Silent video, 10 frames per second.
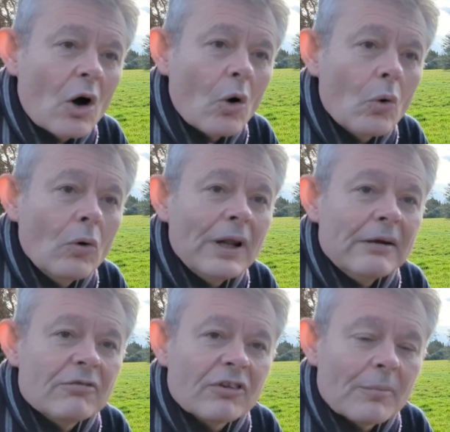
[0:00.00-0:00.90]
all the
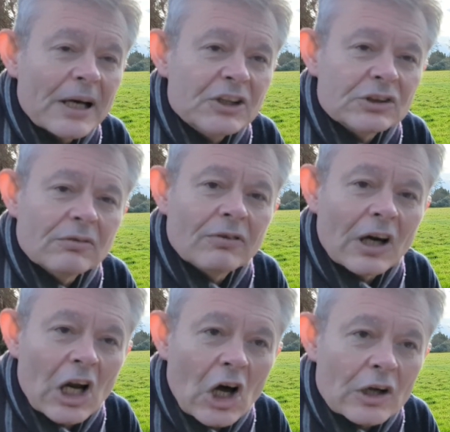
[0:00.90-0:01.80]
information for
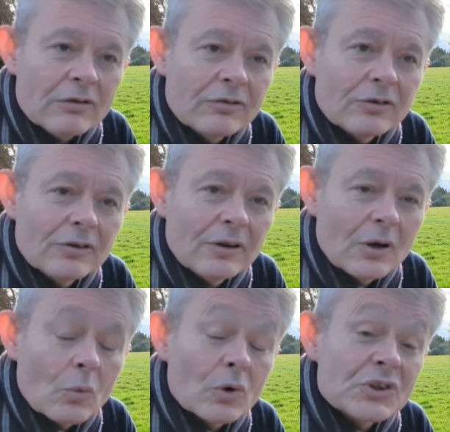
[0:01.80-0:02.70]
life
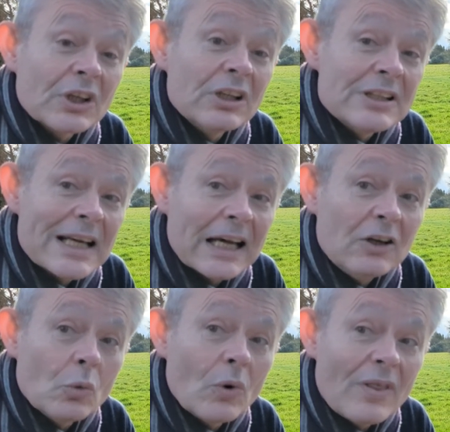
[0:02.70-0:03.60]
was contained
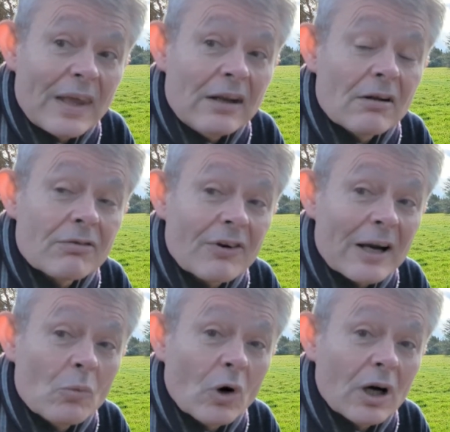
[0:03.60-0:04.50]
within the
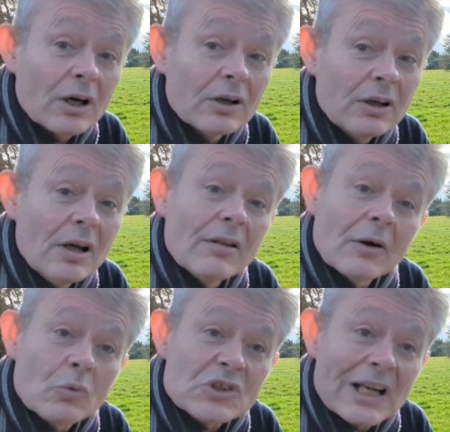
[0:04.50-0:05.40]
framework that was